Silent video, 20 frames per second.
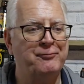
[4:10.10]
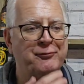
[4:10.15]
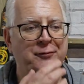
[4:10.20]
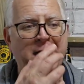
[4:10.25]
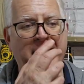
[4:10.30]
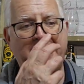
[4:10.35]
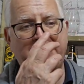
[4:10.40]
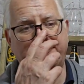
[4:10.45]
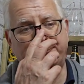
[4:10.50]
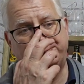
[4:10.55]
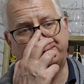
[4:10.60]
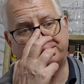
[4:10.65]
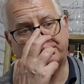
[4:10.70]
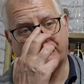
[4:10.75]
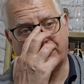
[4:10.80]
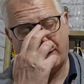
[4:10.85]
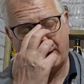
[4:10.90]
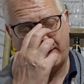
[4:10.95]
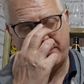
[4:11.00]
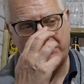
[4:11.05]
Yeah.
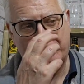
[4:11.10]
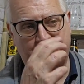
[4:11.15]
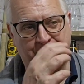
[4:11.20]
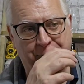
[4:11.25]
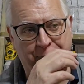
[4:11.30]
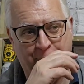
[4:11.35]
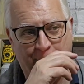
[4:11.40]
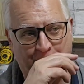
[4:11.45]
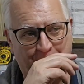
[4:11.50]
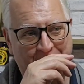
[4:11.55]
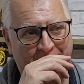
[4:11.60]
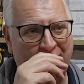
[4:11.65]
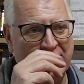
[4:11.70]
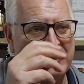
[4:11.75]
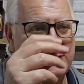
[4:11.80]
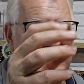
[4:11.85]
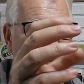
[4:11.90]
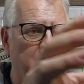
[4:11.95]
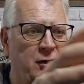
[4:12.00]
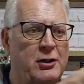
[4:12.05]

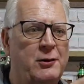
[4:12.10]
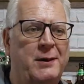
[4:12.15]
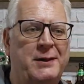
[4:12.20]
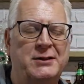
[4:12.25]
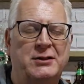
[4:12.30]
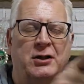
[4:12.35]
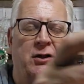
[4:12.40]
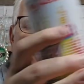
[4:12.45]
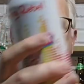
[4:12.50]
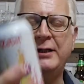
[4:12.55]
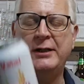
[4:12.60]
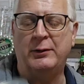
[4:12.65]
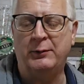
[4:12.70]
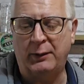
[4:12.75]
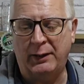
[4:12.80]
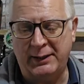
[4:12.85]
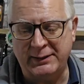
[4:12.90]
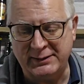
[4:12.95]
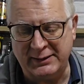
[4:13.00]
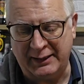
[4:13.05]
So I don't know why it's called it
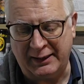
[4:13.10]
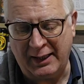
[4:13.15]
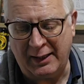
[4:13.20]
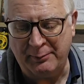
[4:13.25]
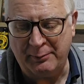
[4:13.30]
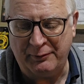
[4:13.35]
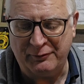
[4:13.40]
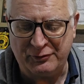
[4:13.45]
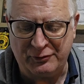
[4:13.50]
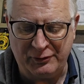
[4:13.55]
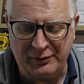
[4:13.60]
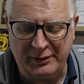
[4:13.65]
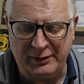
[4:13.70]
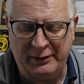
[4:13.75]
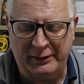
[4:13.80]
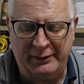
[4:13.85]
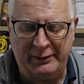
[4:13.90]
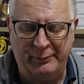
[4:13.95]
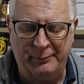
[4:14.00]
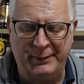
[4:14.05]
Equalizer, and I can't bother to read
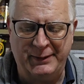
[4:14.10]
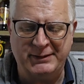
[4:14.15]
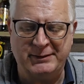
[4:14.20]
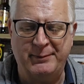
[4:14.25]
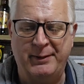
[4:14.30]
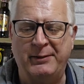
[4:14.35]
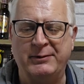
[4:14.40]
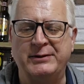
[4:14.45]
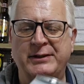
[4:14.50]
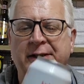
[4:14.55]
all the little bits about